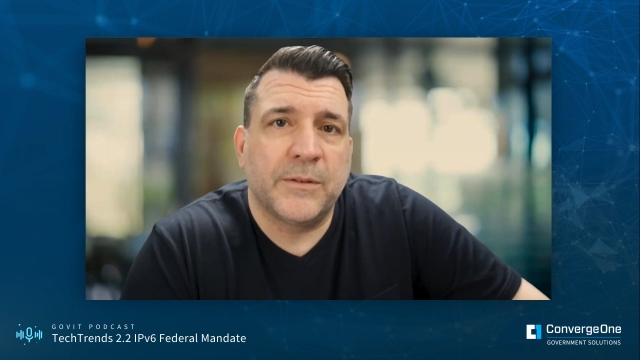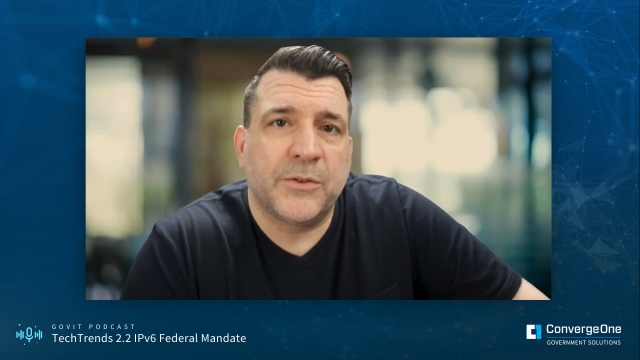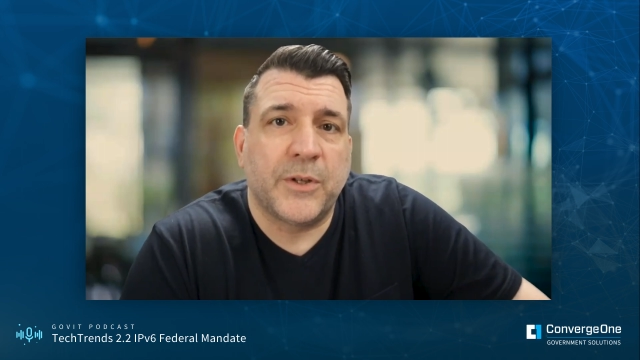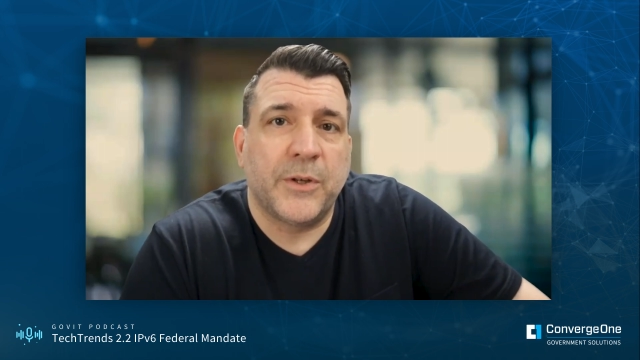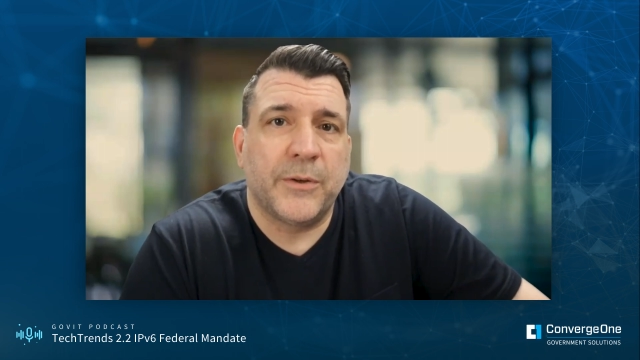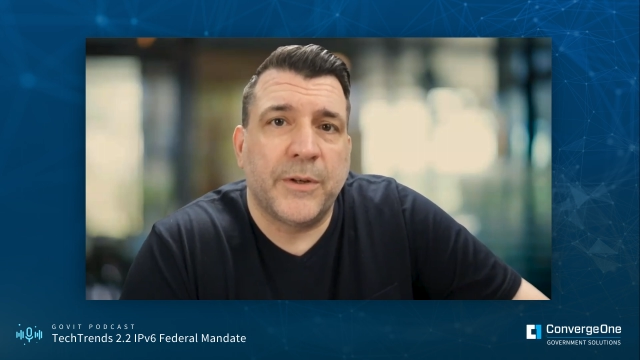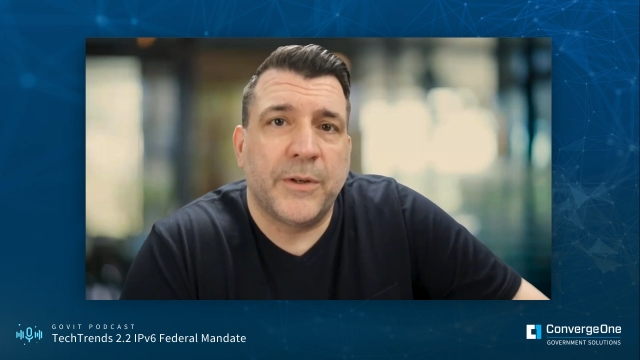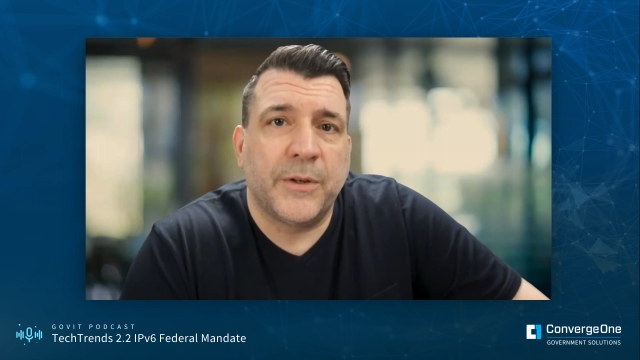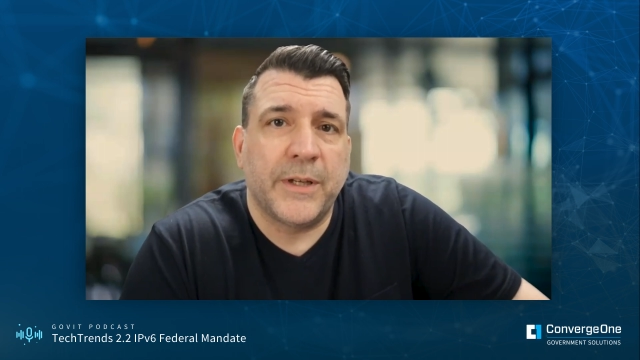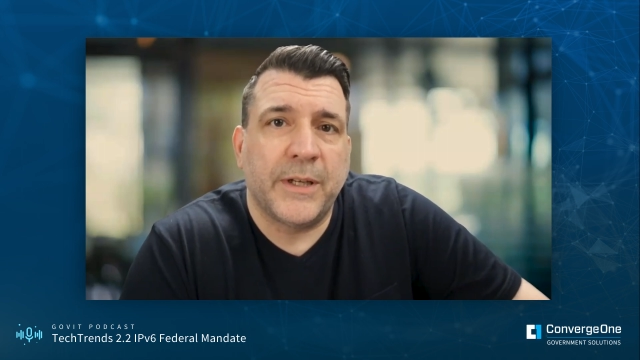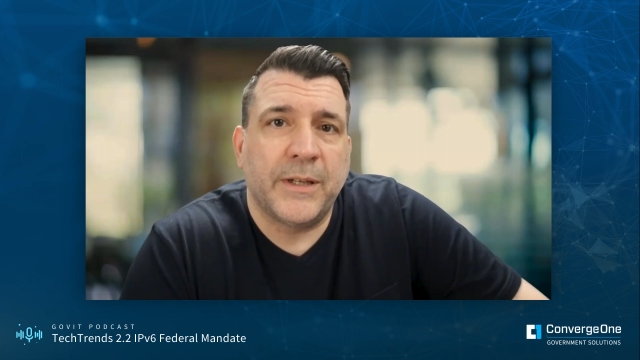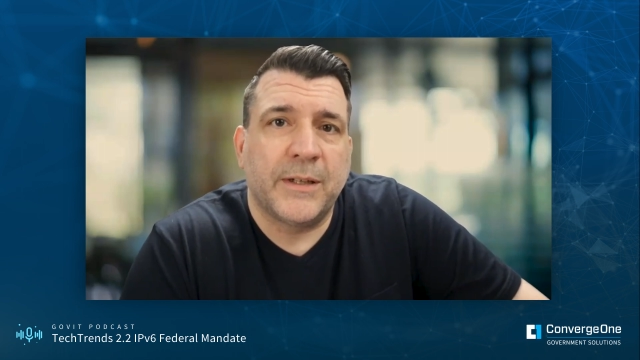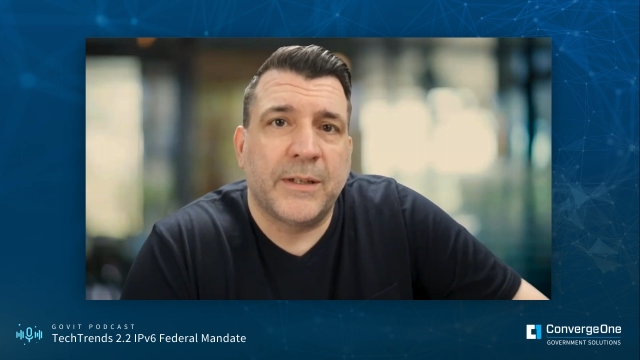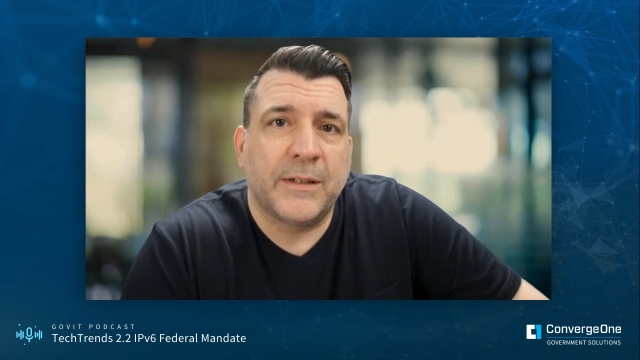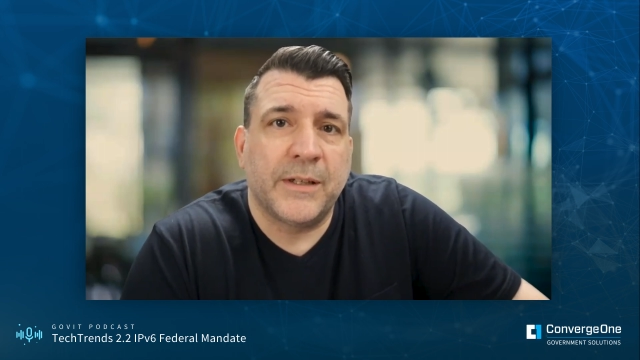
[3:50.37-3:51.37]
security
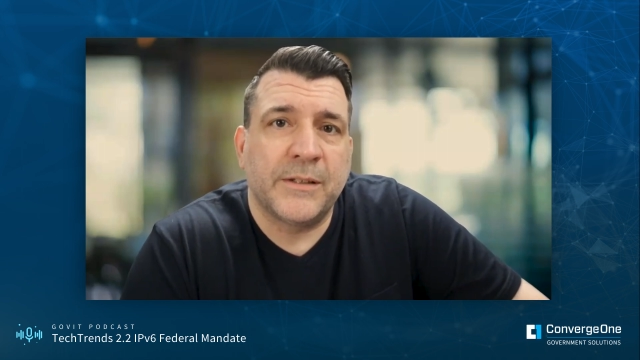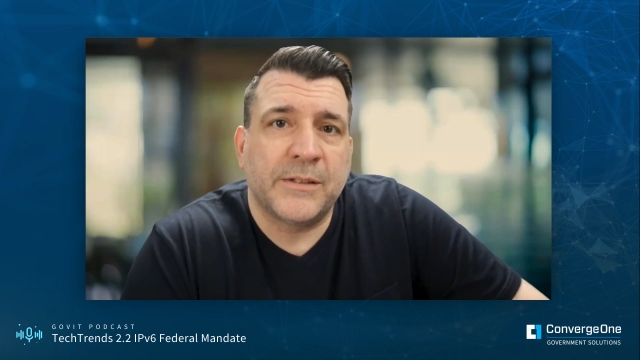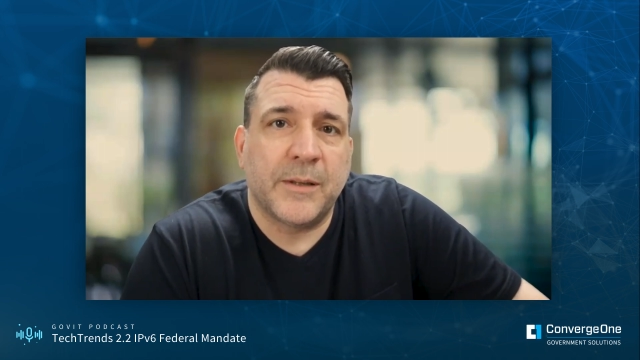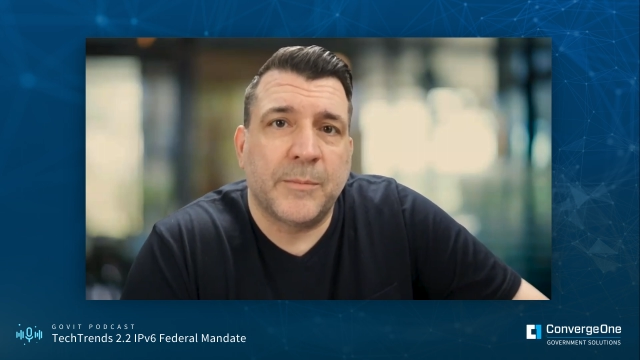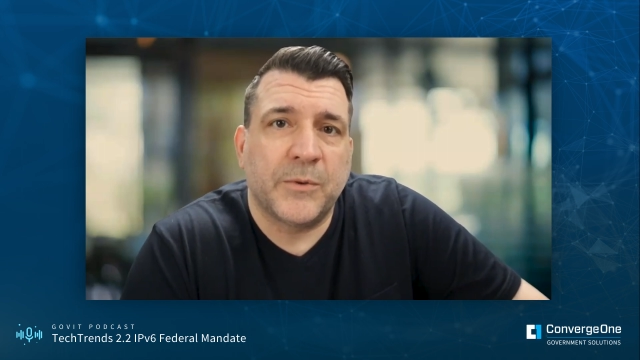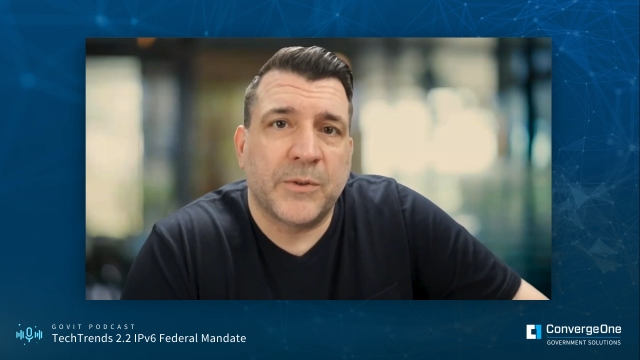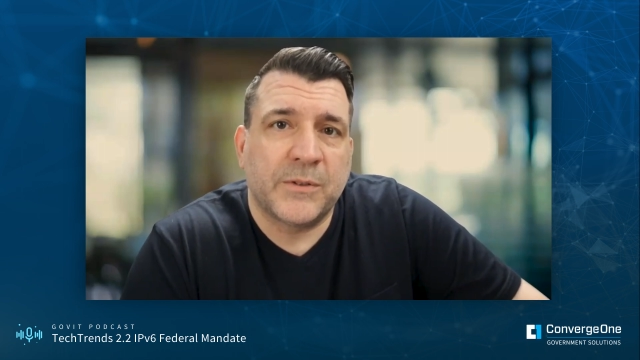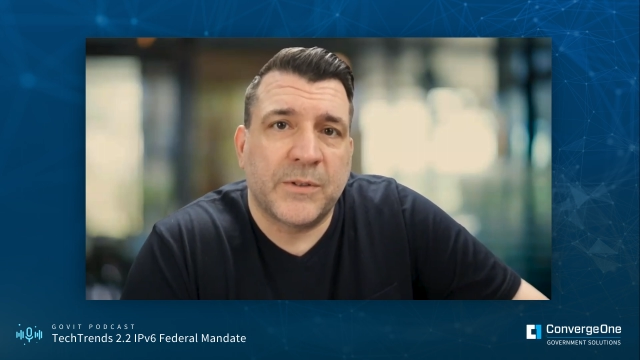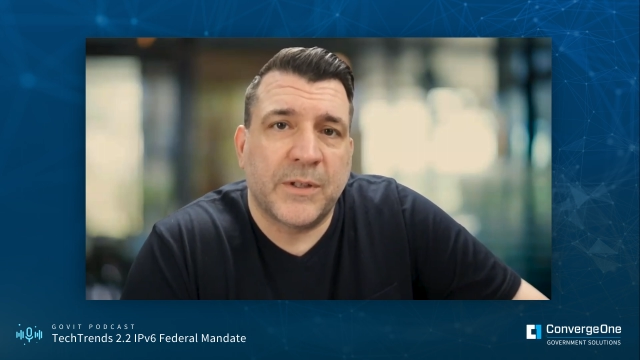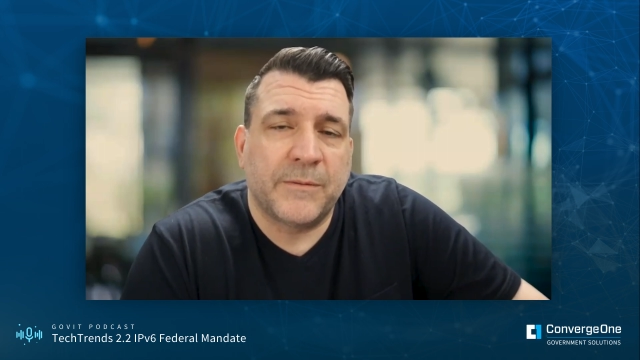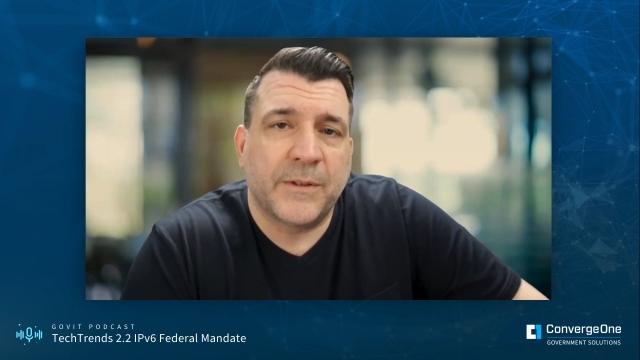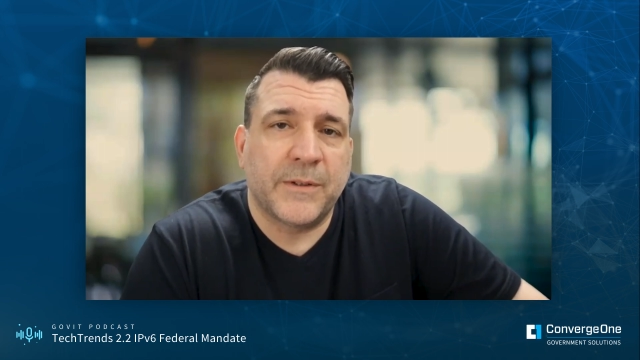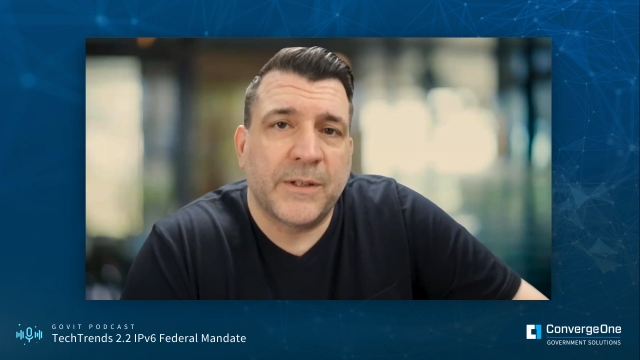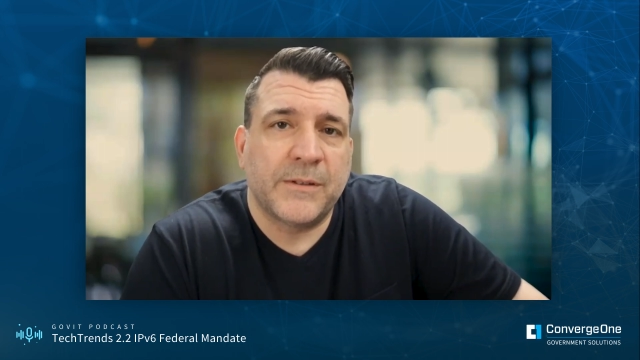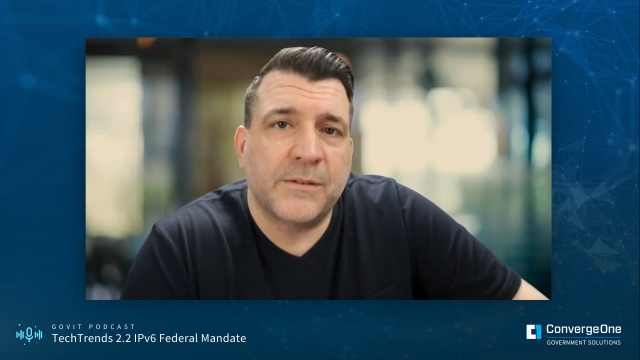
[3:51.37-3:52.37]
landscape looks like
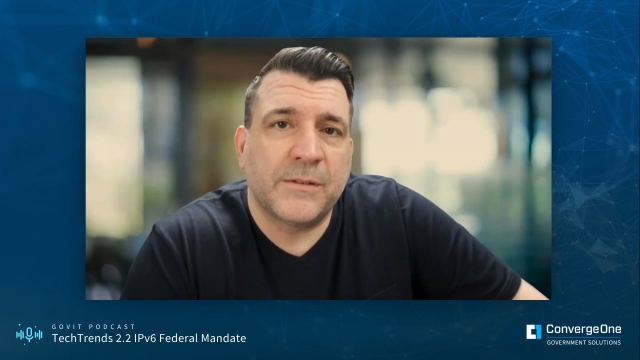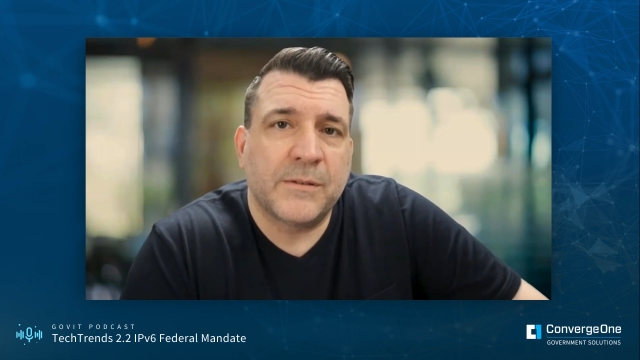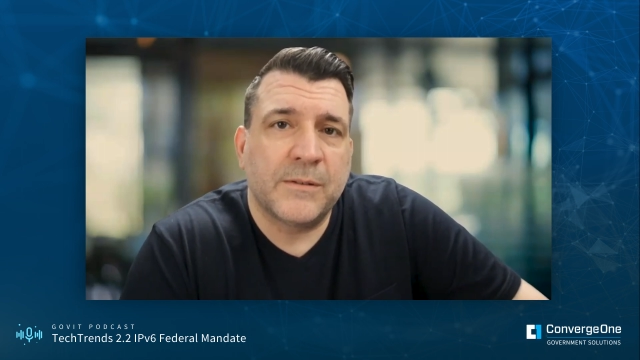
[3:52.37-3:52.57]
for this?